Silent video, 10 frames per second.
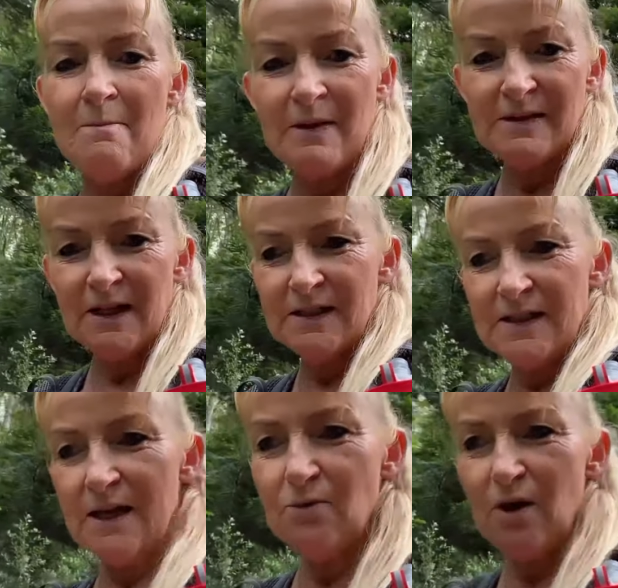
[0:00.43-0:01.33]
My son
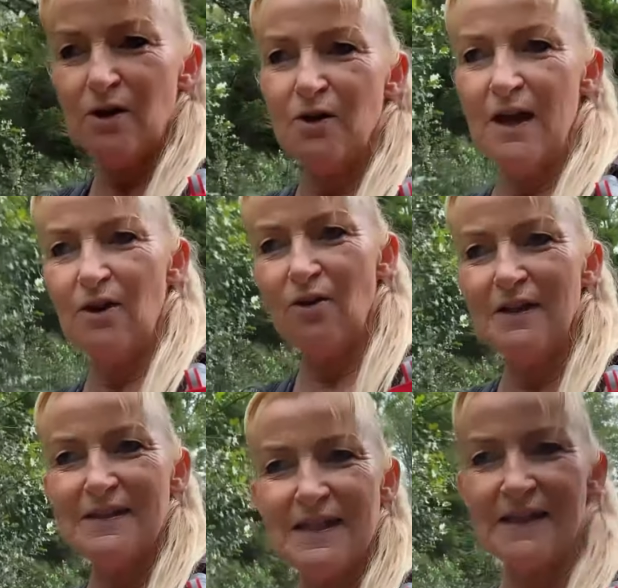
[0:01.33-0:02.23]
said, Where do you get all
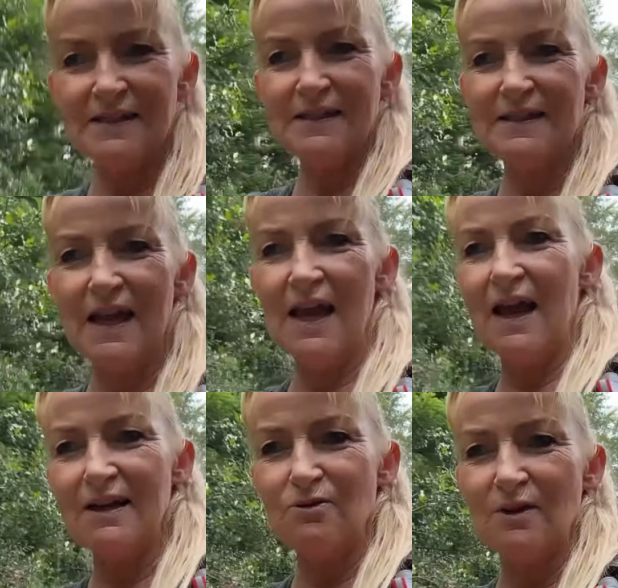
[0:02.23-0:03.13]
these things to say?
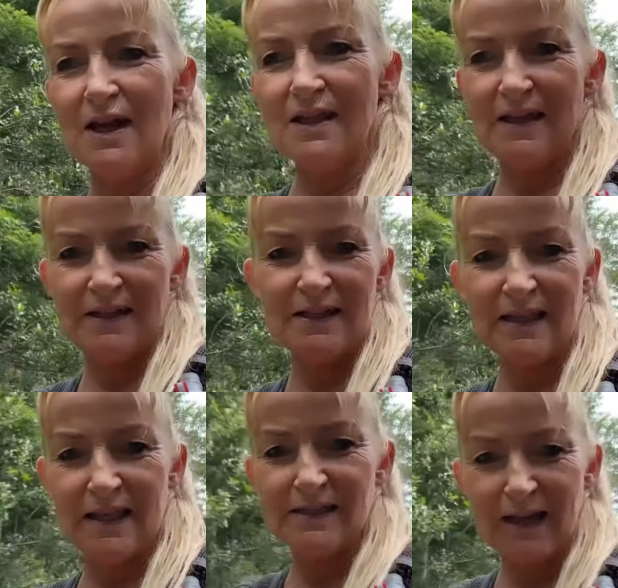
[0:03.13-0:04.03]
I don't get things like
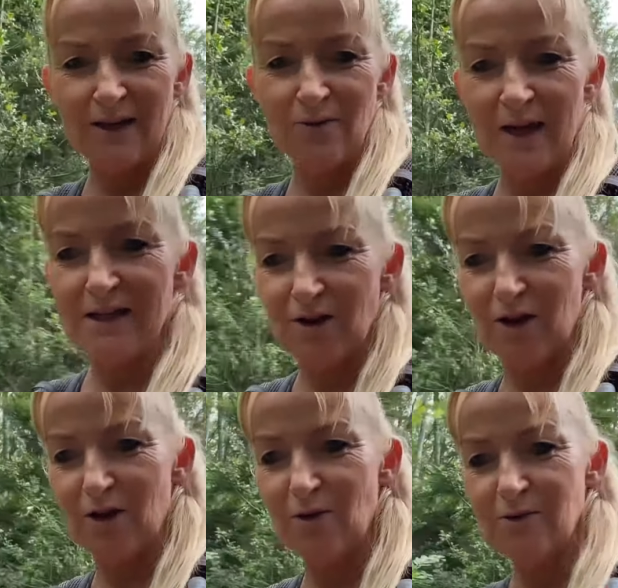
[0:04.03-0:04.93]
this. I don't get
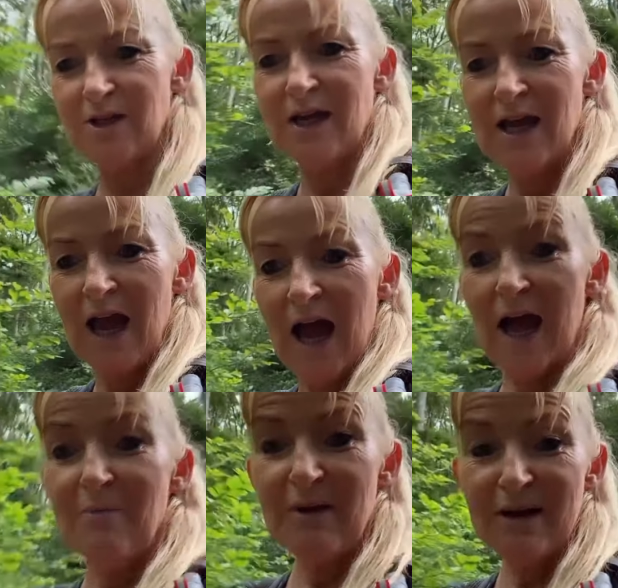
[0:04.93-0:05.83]
downloads. I
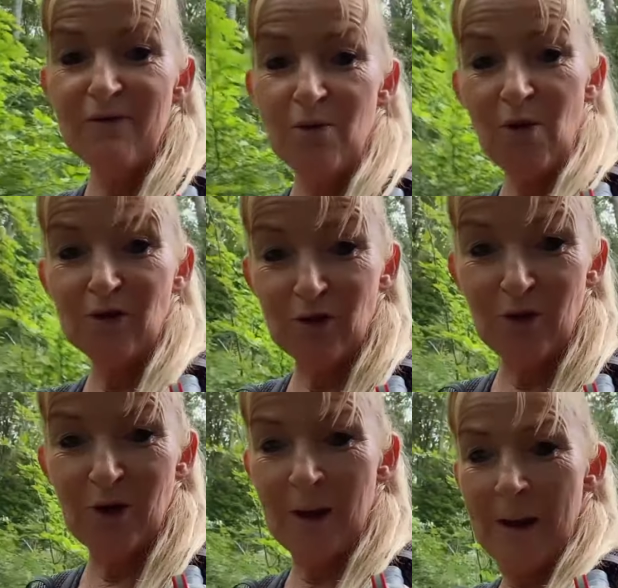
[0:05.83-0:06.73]
believe you all
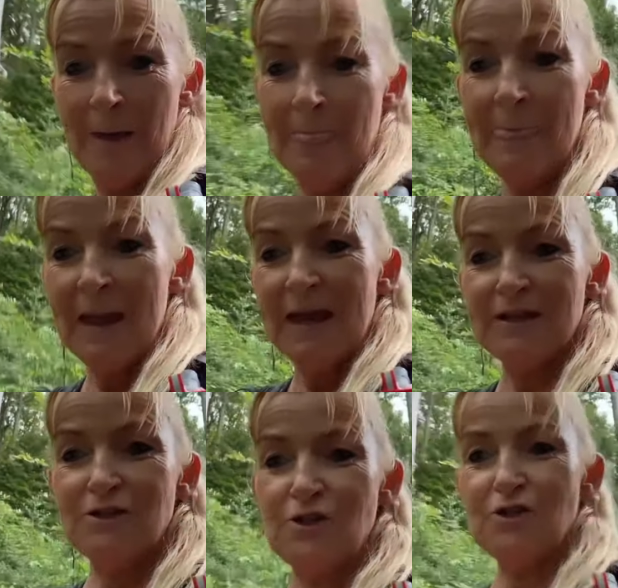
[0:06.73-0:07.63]
do.
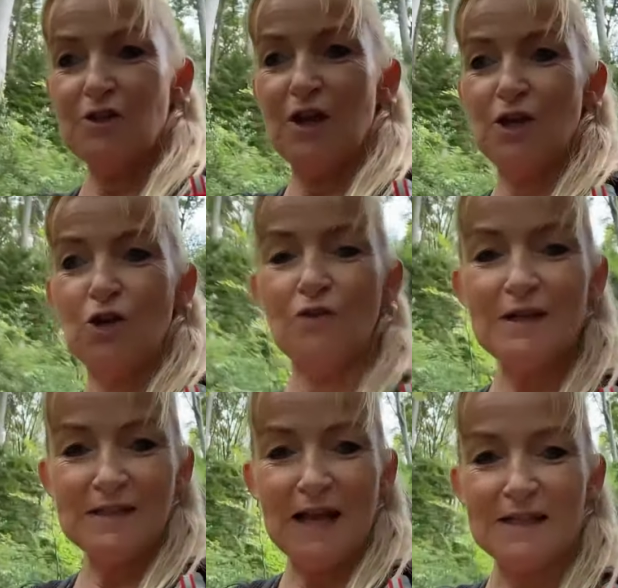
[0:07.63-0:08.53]
It's just you
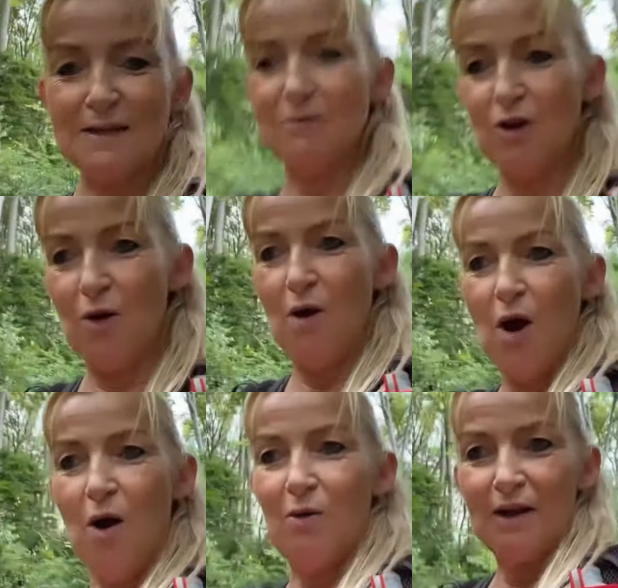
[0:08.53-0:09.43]
criticize them, you go,
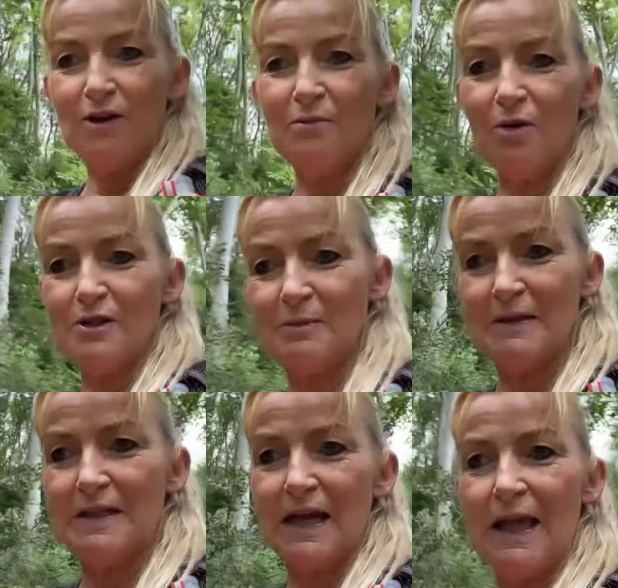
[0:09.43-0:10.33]
Well, I couldn't possibly
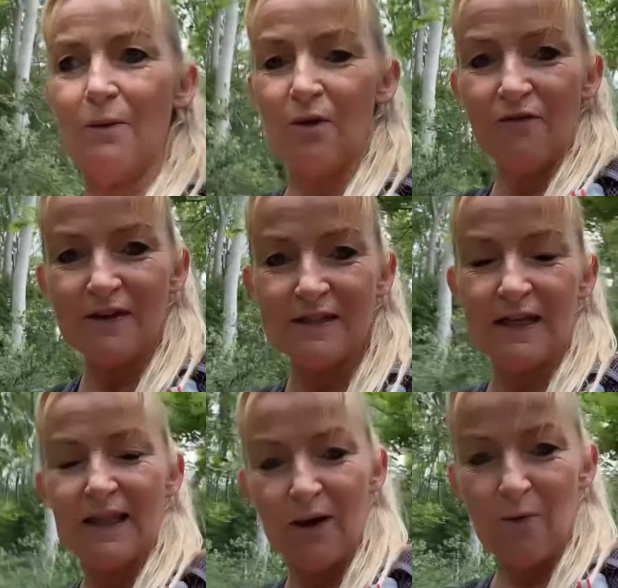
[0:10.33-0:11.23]
say that. What if I
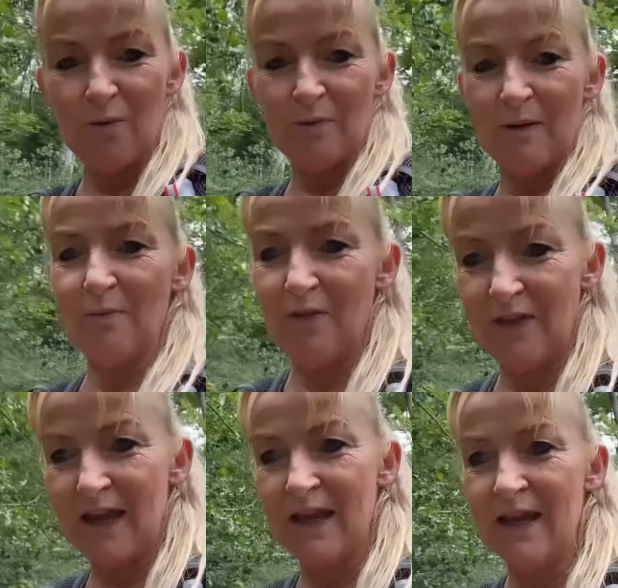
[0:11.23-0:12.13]
said that? What would people
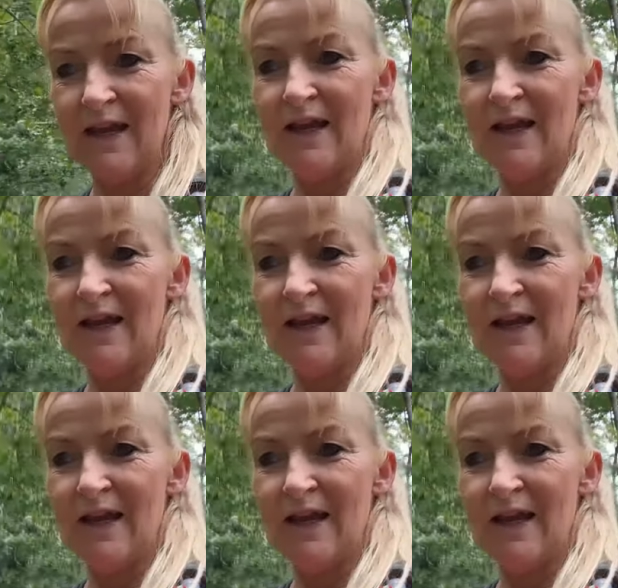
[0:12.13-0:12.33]
think?